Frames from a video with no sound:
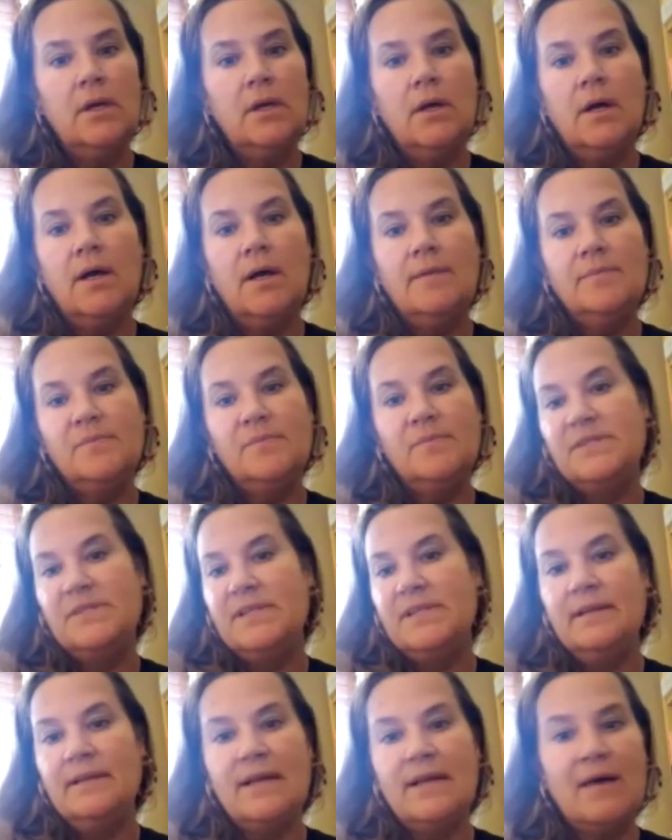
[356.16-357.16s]
I'm
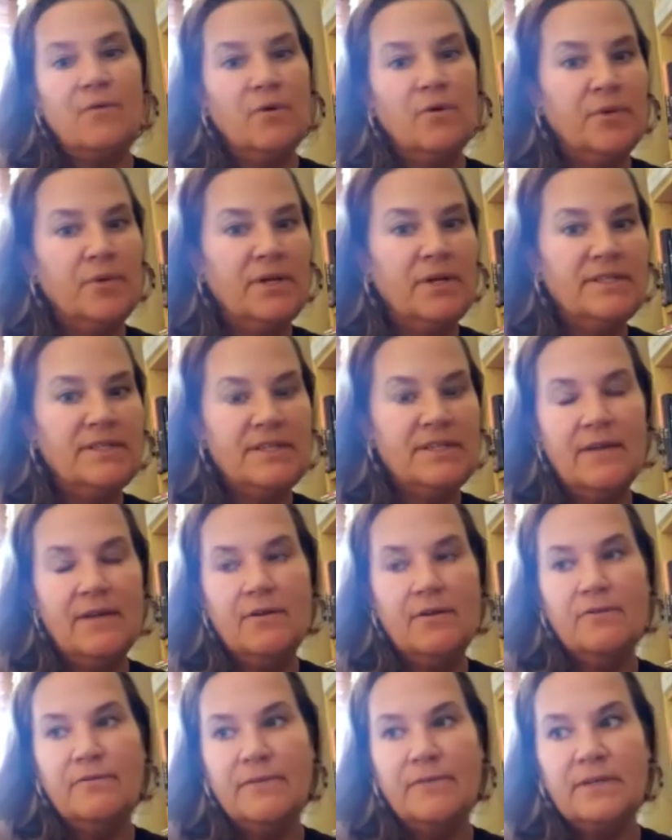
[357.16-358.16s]
seeing that we're putting
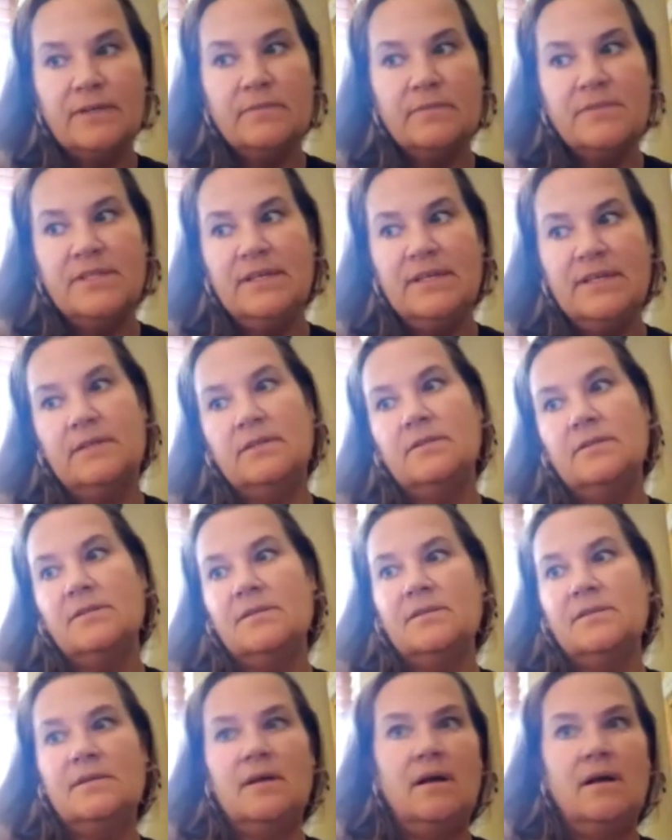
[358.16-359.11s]
together film deals,